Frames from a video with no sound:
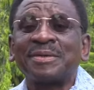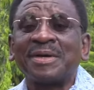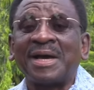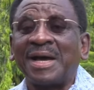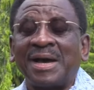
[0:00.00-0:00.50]

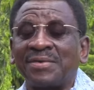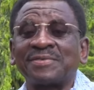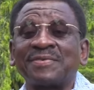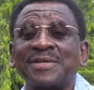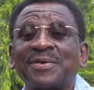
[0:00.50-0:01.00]
uh, out
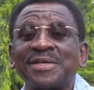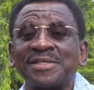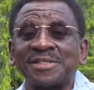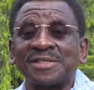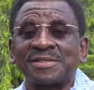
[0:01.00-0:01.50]
of
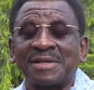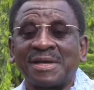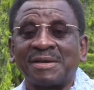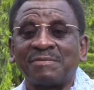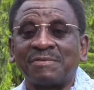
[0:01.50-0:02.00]
annoyance
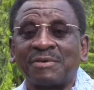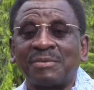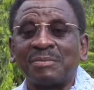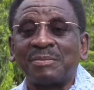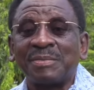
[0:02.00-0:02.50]
uh,
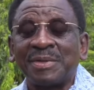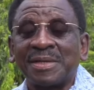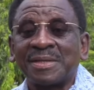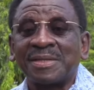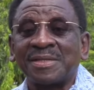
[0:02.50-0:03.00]
from
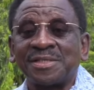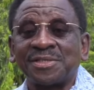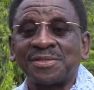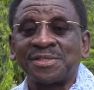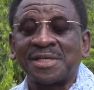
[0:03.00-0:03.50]
the
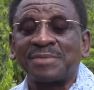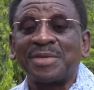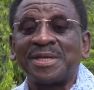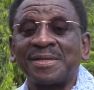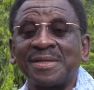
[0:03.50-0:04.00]
decision she had
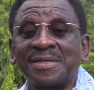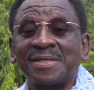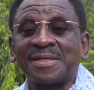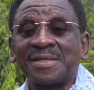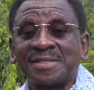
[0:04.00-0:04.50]
made,
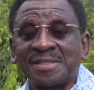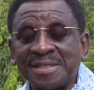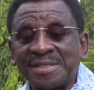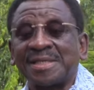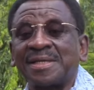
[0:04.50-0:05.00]

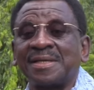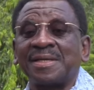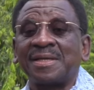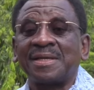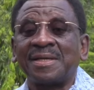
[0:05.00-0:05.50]
sitting
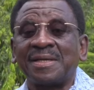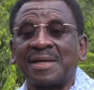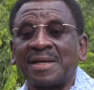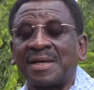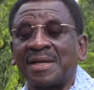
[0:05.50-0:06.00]
in
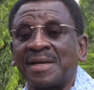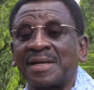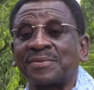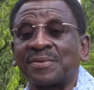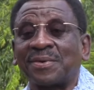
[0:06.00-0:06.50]
an
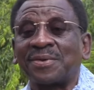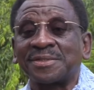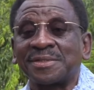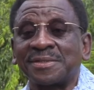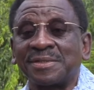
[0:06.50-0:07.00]
electoral
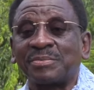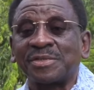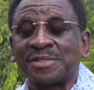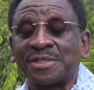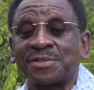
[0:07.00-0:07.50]
court, the
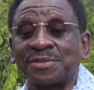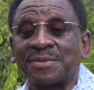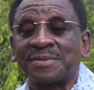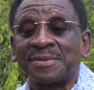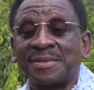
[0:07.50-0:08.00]

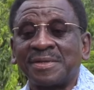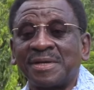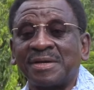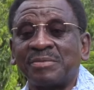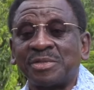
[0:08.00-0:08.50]
presidential
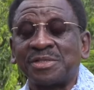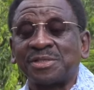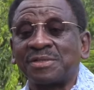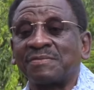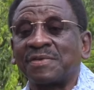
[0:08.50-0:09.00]
uh,
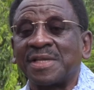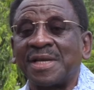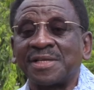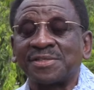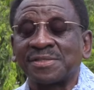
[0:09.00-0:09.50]
petition for the
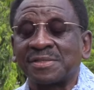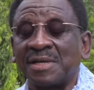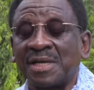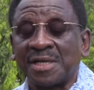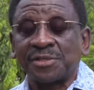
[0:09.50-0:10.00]
elections,
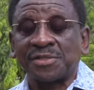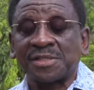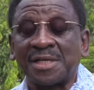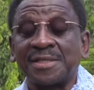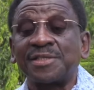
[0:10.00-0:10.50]
elections
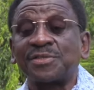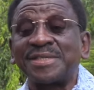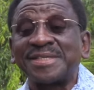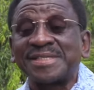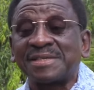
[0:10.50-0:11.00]
held in
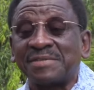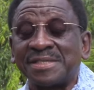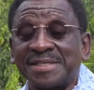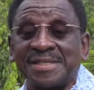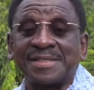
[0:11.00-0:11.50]
twenty
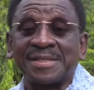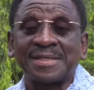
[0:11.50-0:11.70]
seventeen.